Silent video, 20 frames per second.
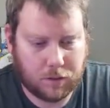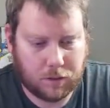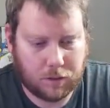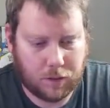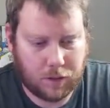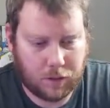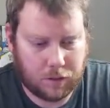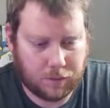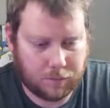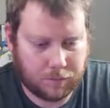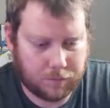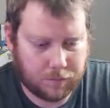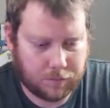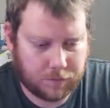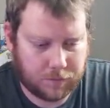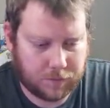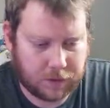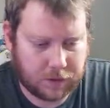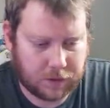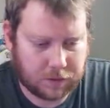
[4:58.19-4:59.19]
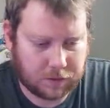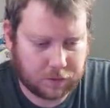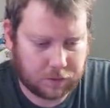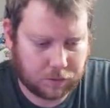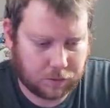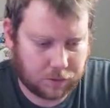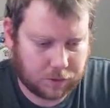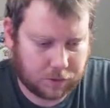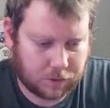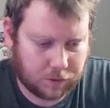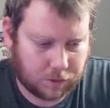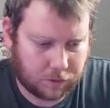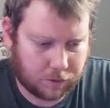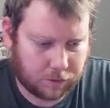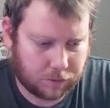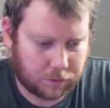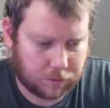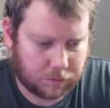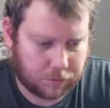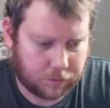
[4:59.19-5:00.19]
Venusaur,
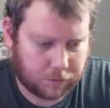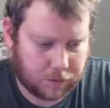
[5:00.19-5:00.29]
so